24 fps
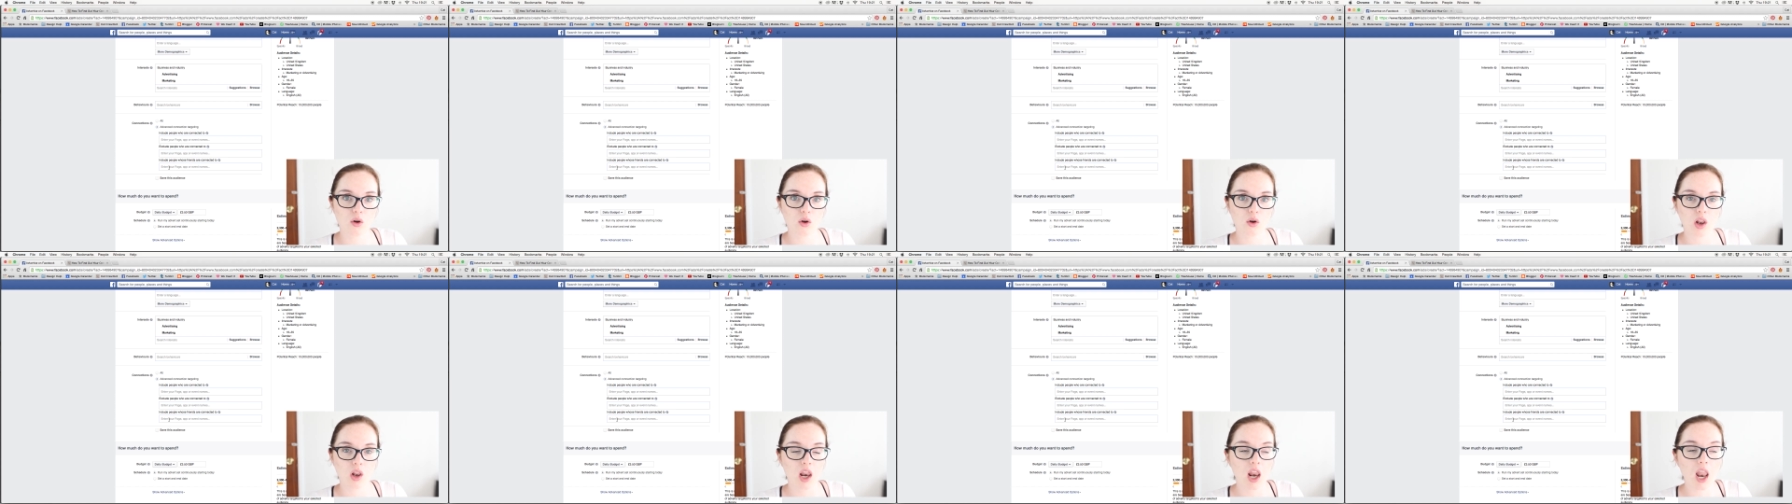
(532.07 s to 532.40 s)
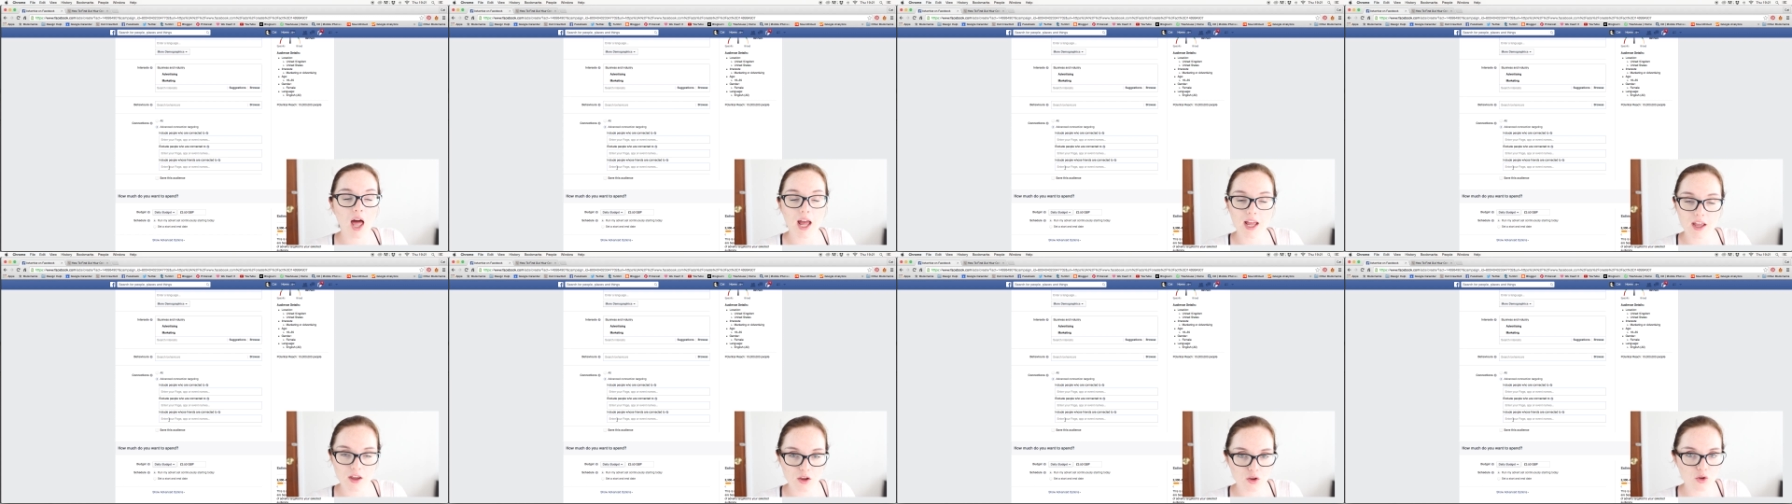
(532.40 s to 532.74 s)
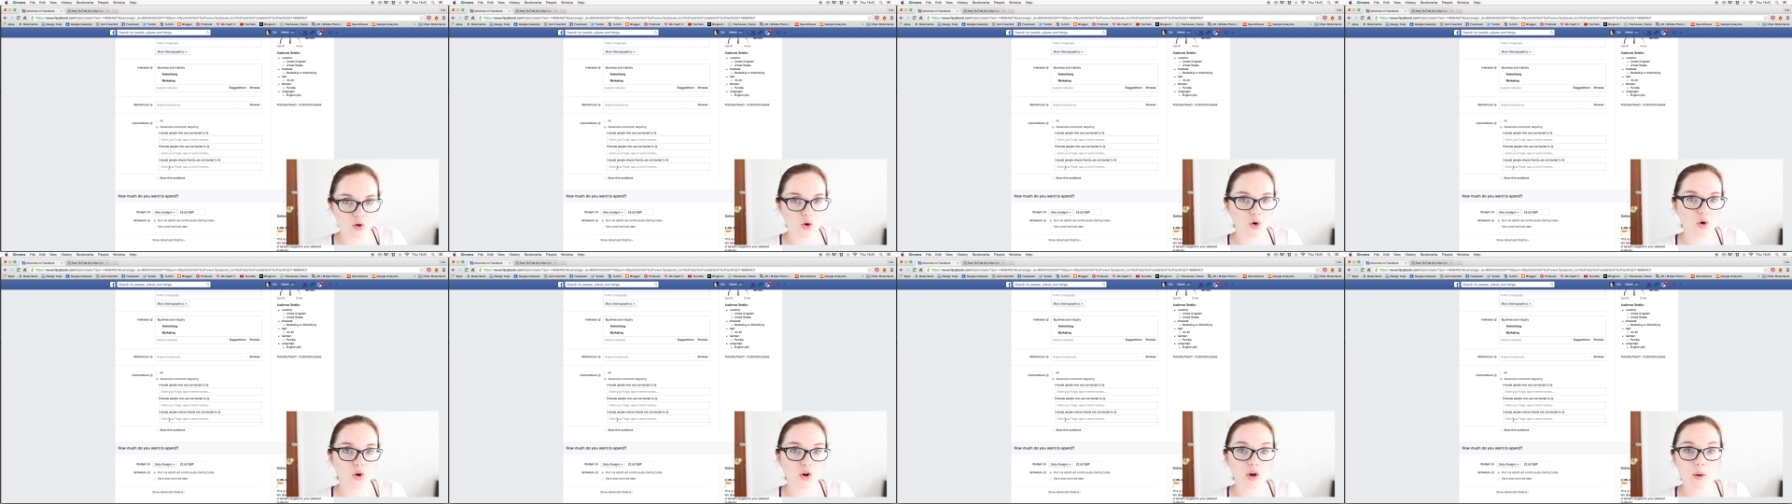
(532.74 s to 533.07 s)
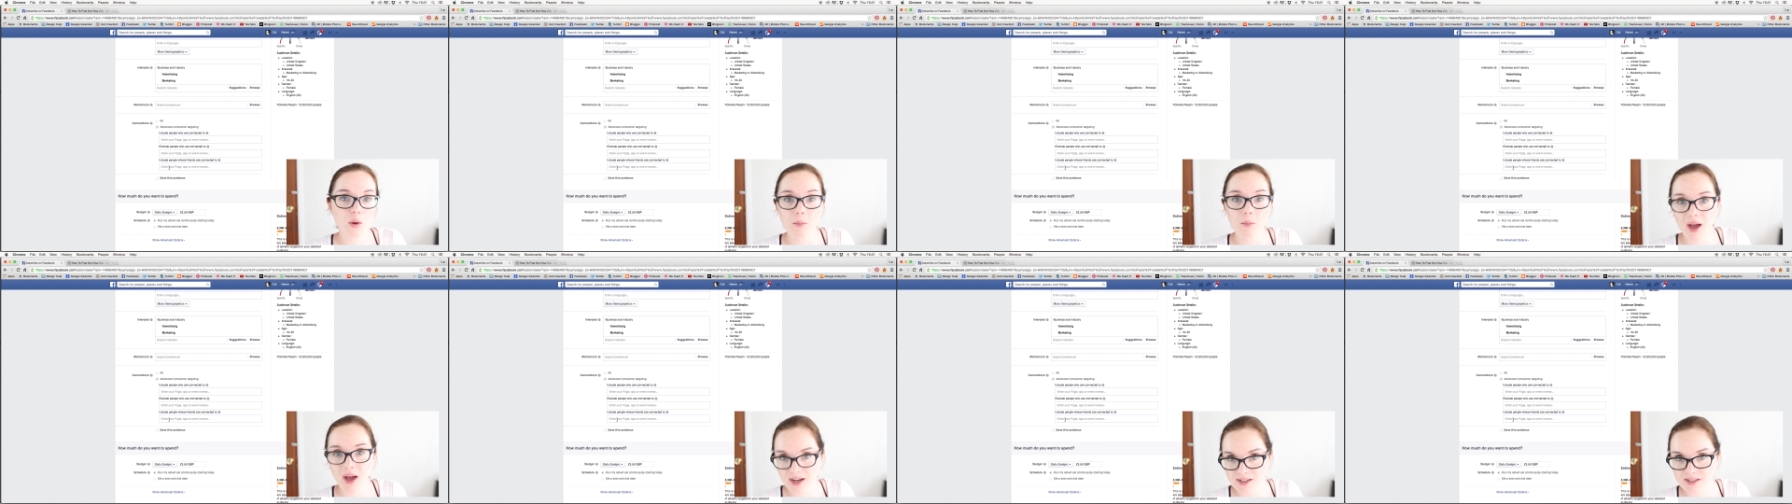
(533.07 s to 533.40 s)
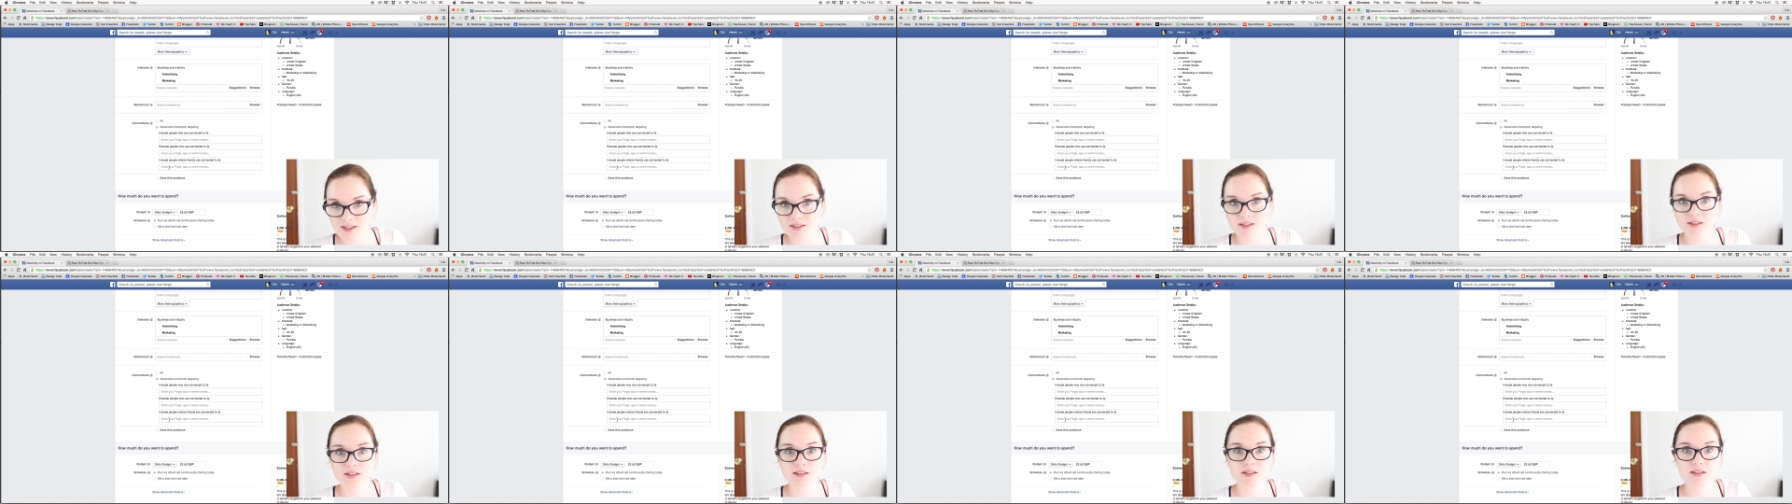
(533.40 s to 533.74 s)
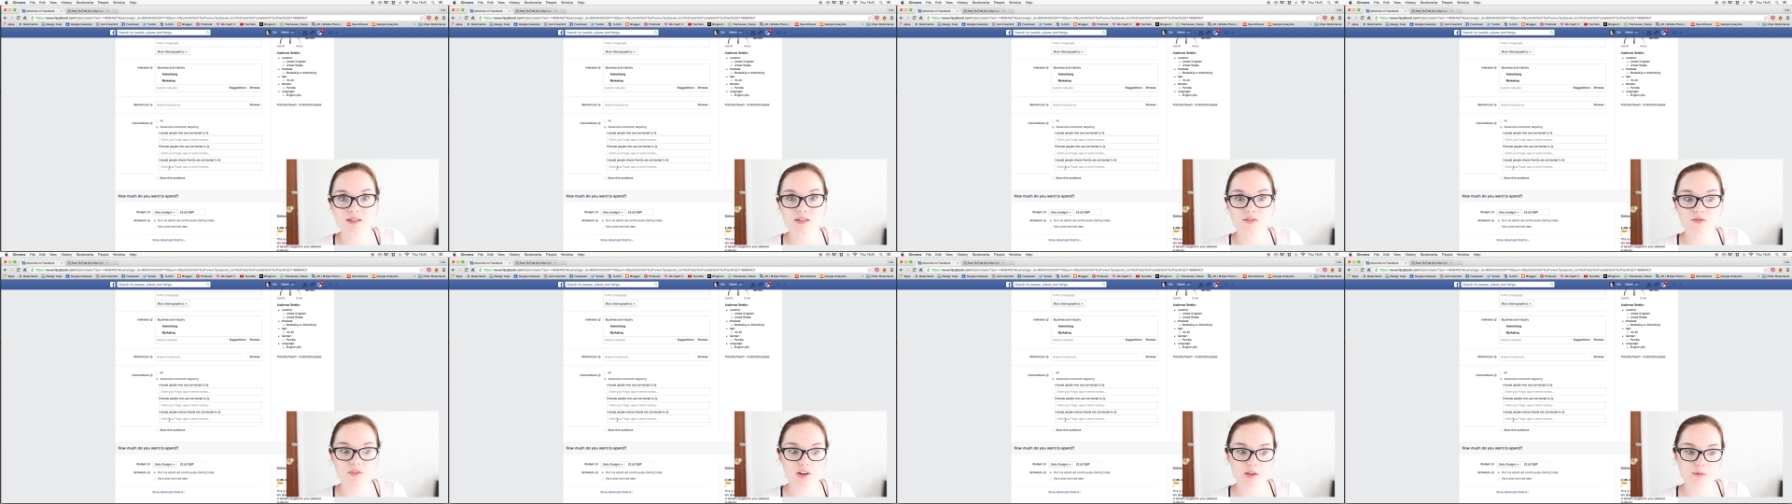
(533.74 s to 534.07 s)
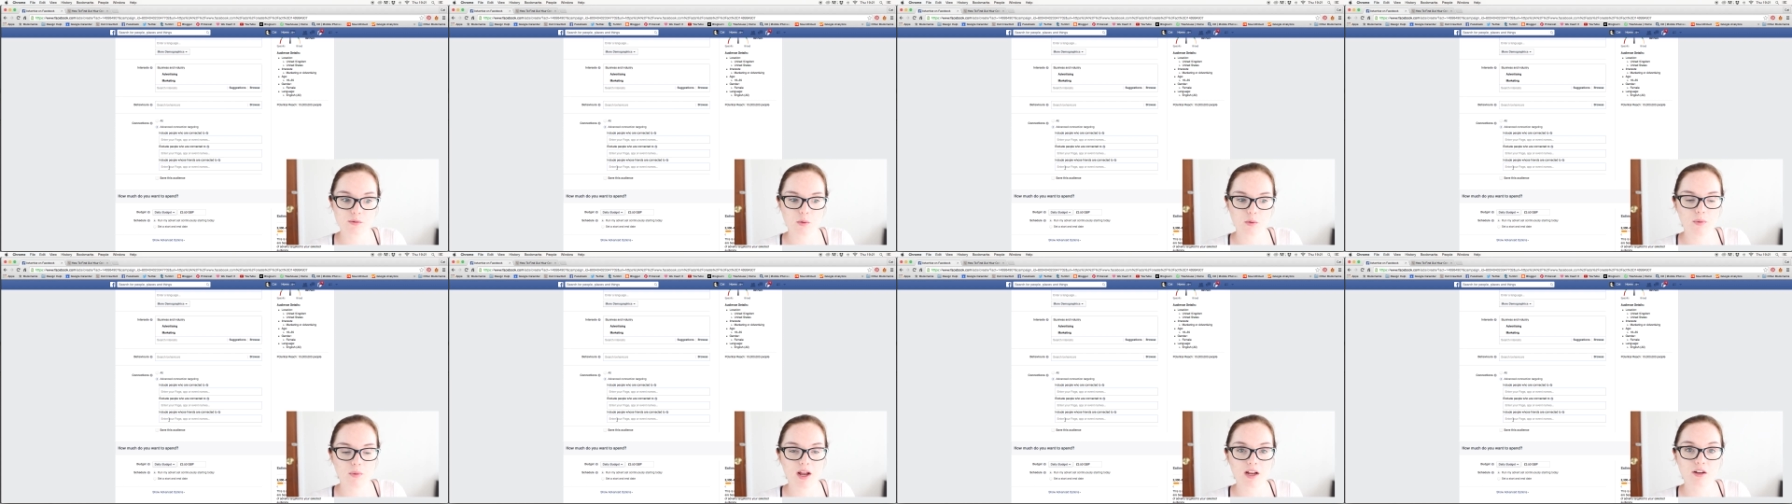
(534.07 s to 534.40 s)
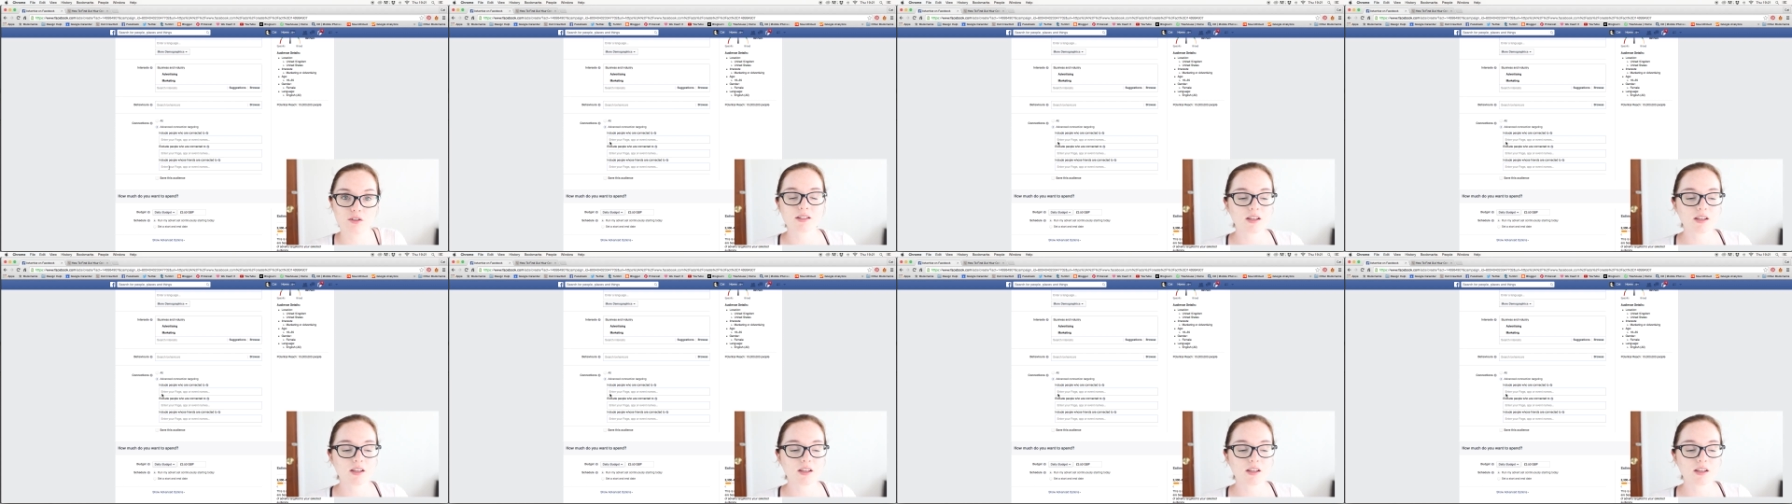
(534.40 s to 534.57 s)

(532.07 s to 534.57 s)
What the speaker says: like your competitor's Facebook page.